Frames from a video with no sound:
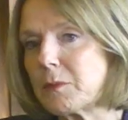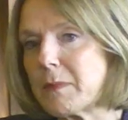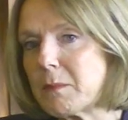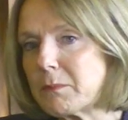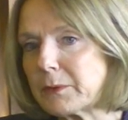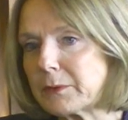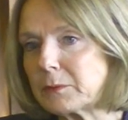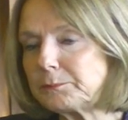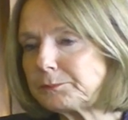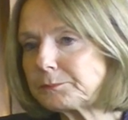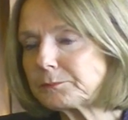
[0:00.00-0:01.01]
remember
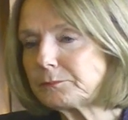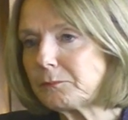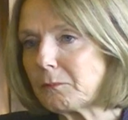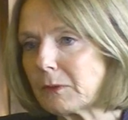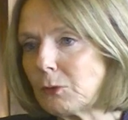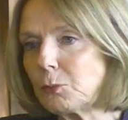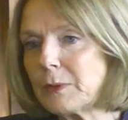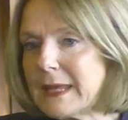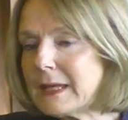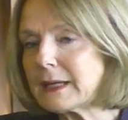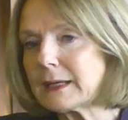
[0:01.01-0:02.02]

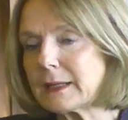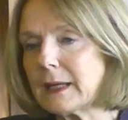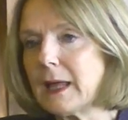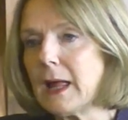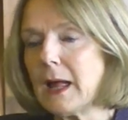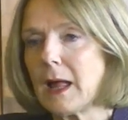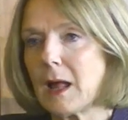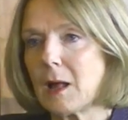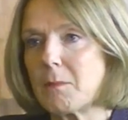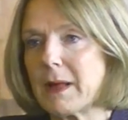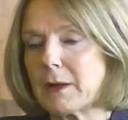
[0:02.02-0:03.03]
reading
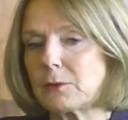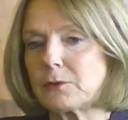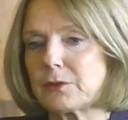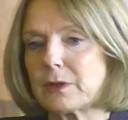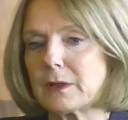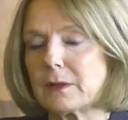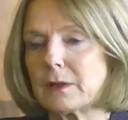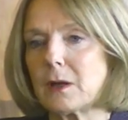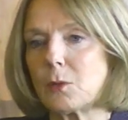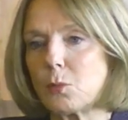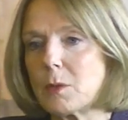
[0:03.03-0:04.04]
about
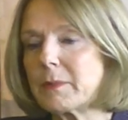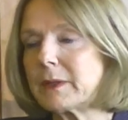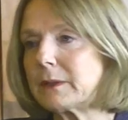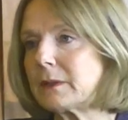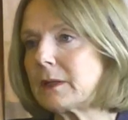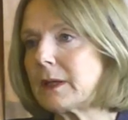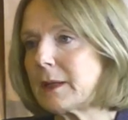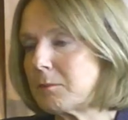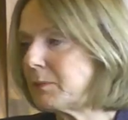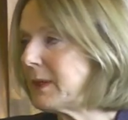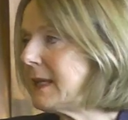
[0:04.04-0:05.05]
uh, a woman
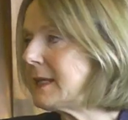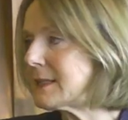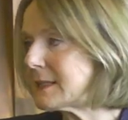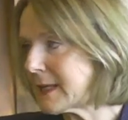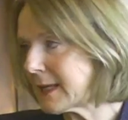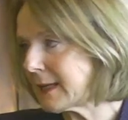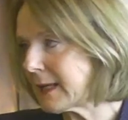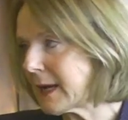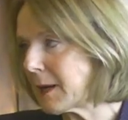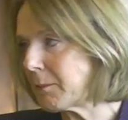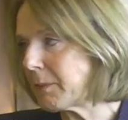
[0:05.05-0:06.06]
MP
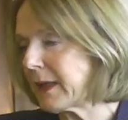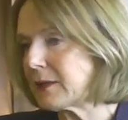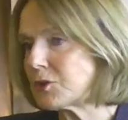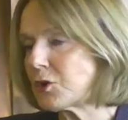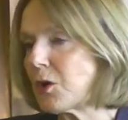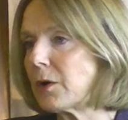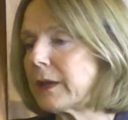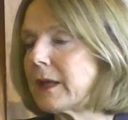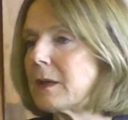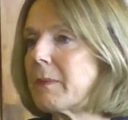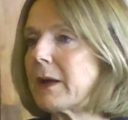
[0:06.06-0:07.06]
standing up and
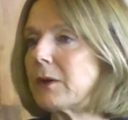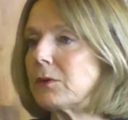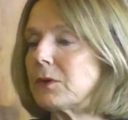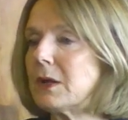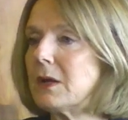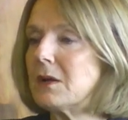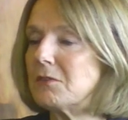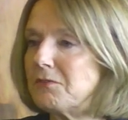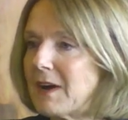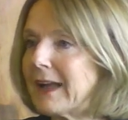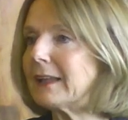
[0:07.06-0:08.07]
talking about
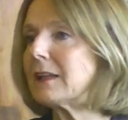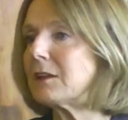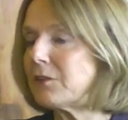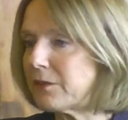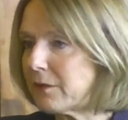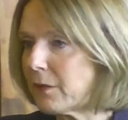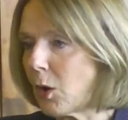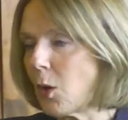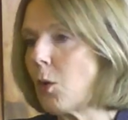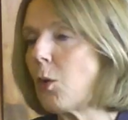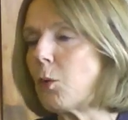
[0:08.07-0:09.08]
violence in the
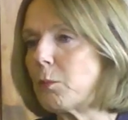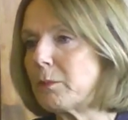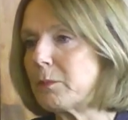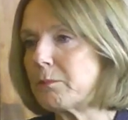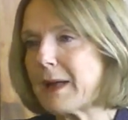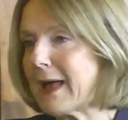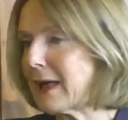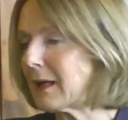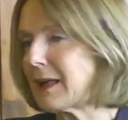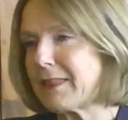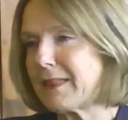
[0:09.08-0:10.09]
home
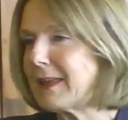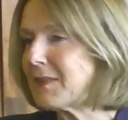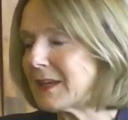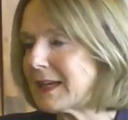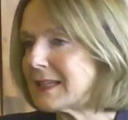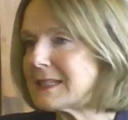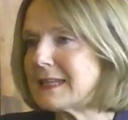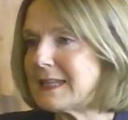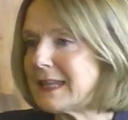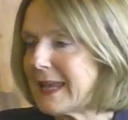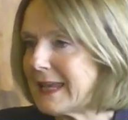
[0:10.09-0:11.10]
back, I think, in the
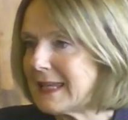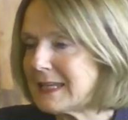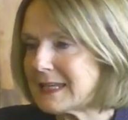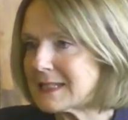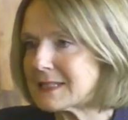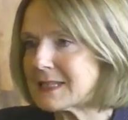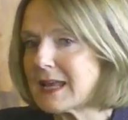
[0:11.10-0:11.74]
1980s,